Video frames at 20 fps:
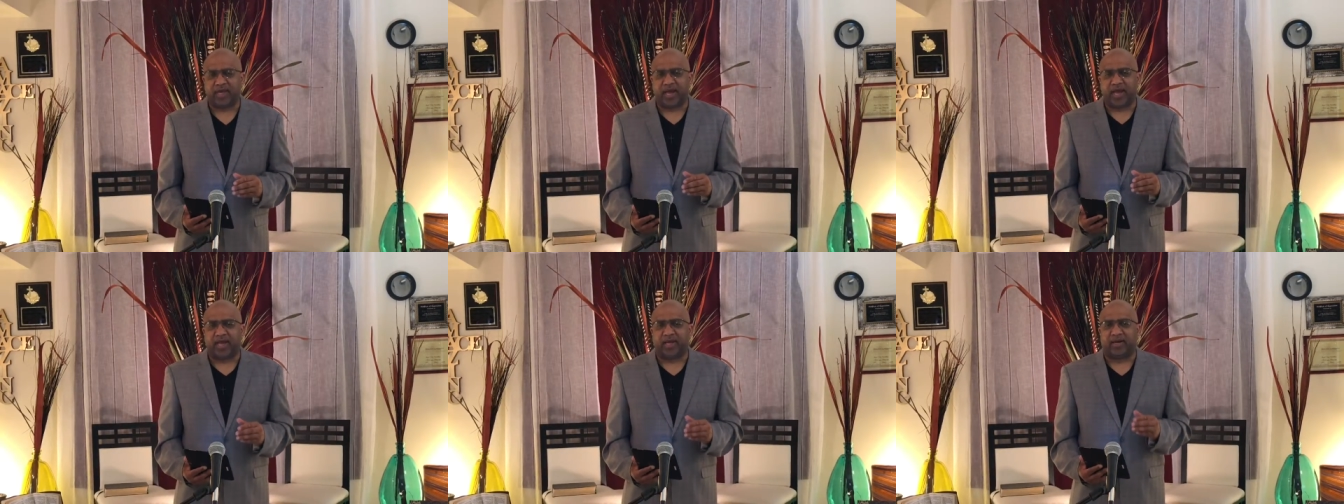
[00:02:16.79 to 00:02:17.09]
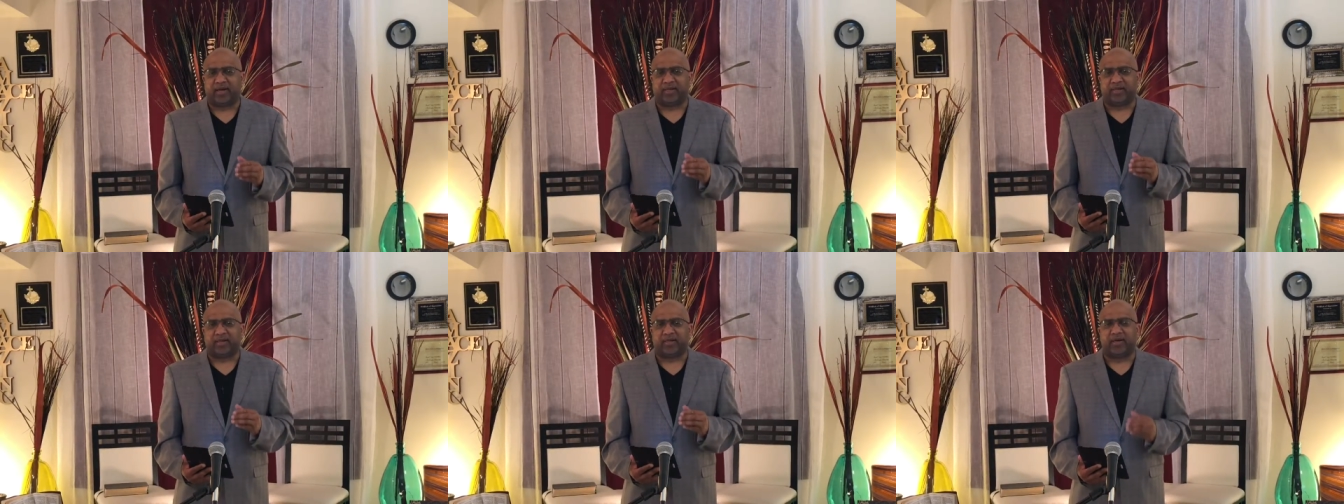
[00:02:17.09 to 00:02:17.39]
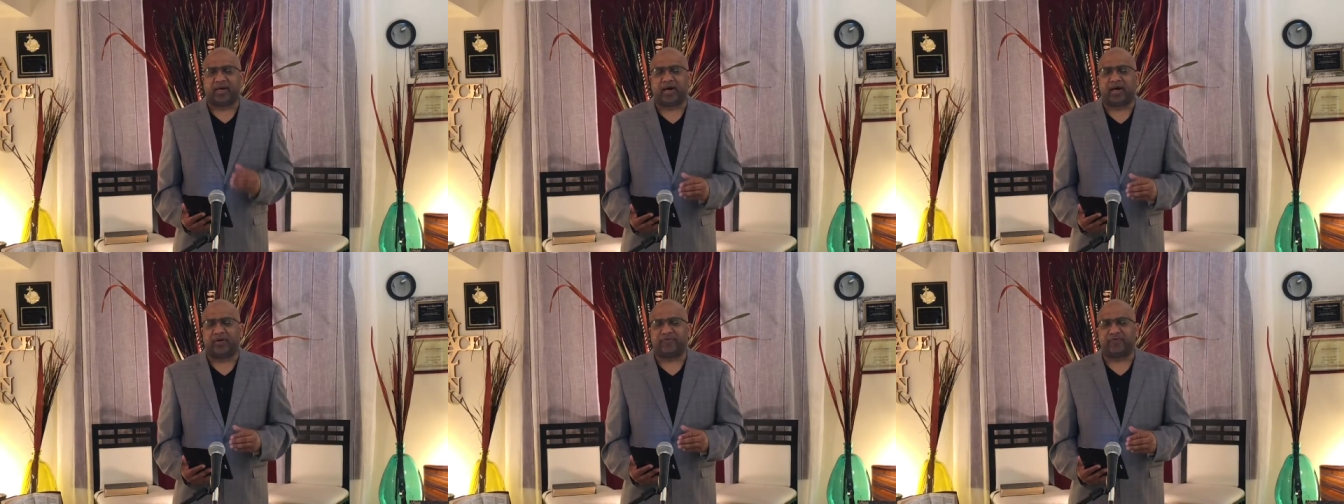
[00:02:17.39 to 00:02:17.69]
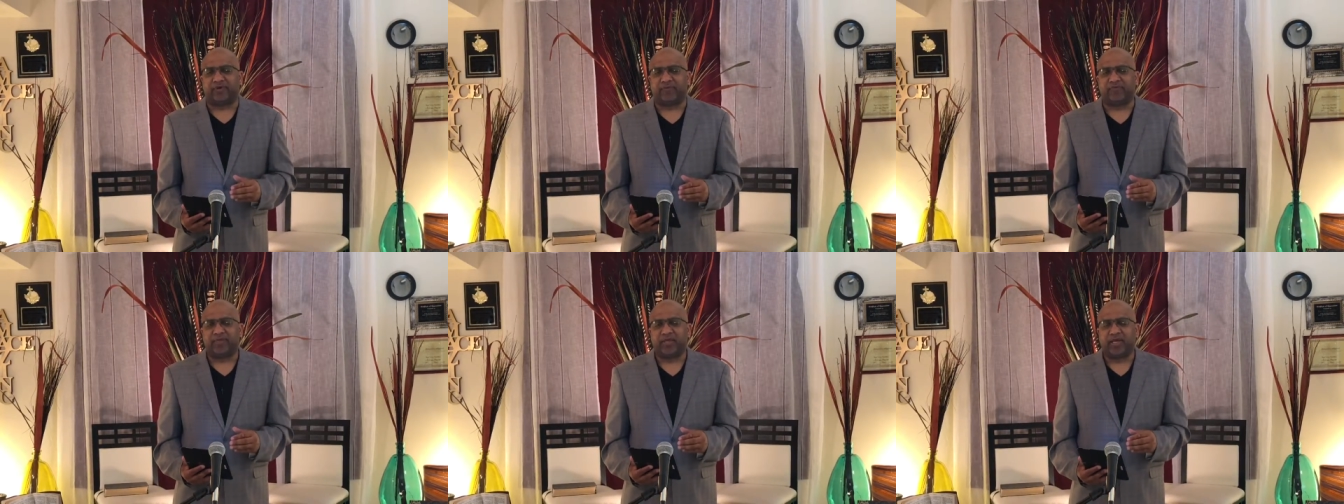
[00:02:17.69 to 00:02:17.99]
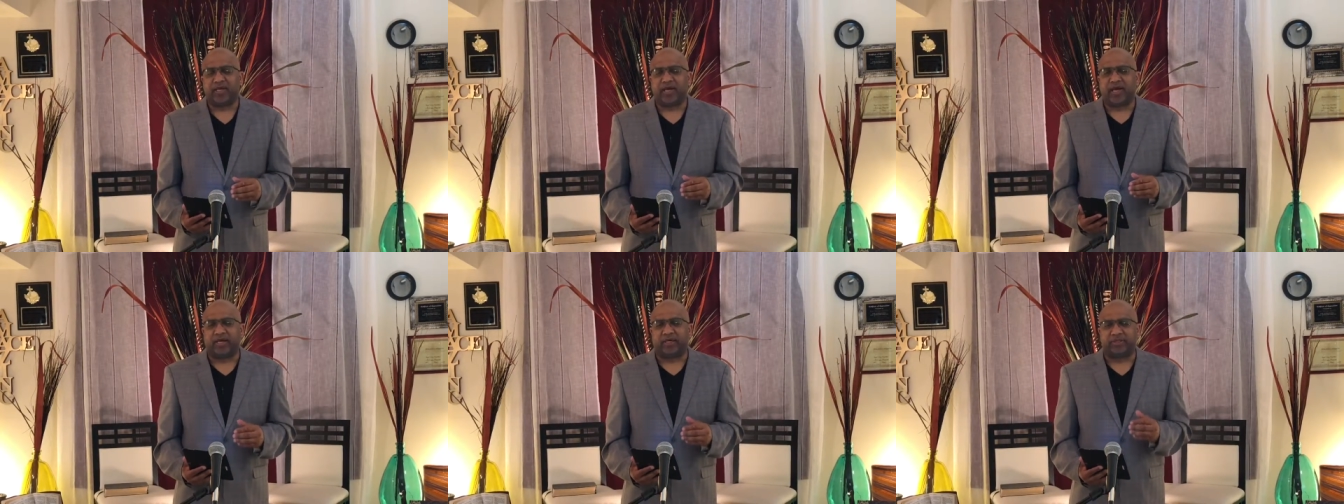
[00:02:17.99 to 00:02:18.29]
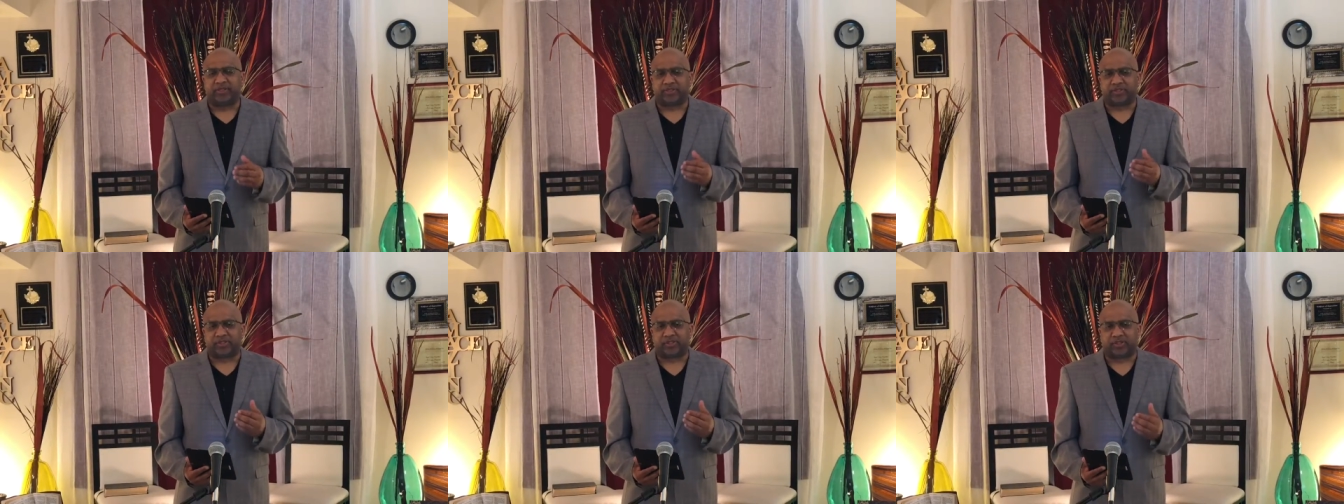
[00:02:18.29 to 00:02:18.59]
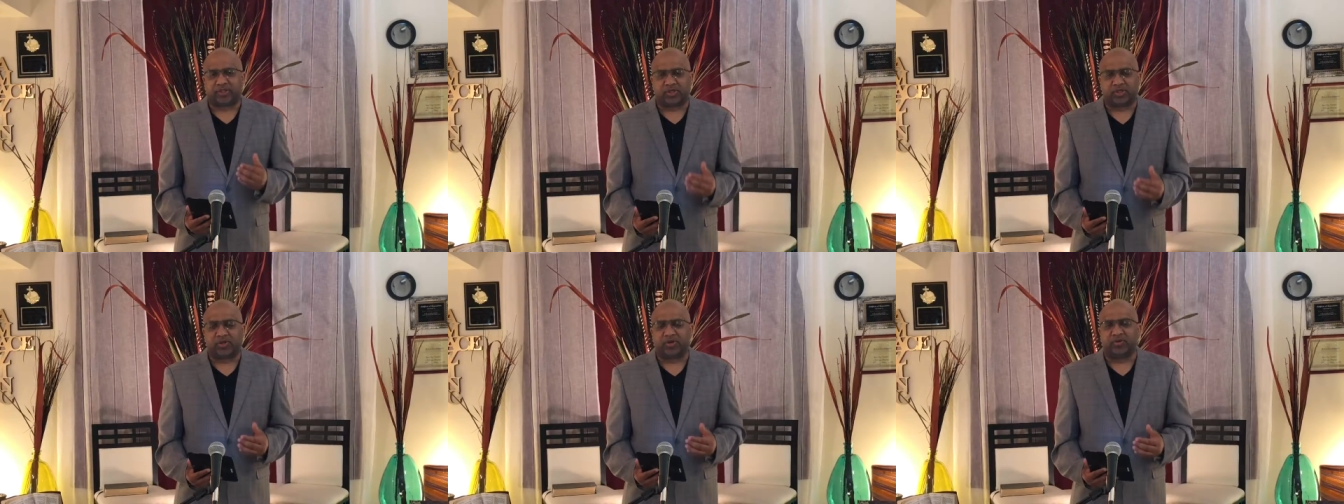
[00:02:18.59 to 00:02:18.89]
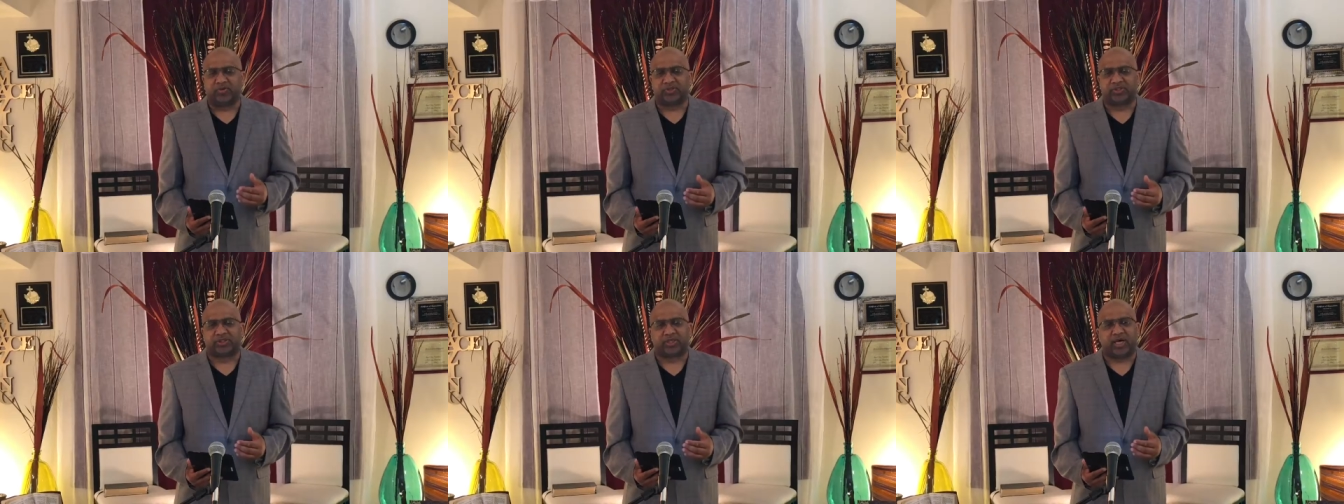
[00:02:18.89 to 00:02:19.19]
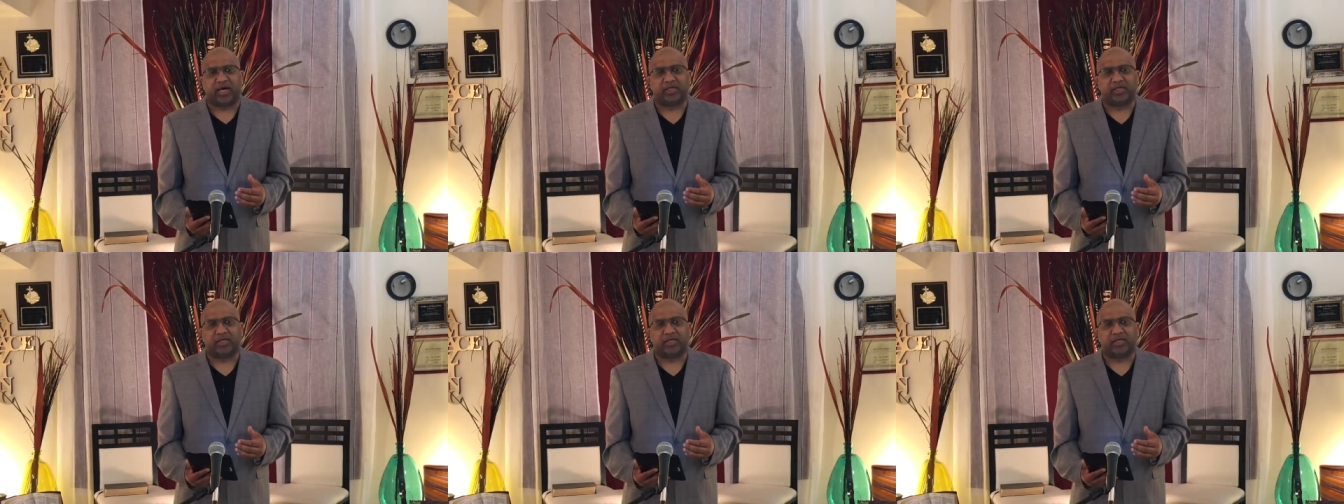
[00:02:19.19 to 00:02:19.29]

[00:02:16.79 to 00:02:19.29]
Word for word: and uncover and disclose to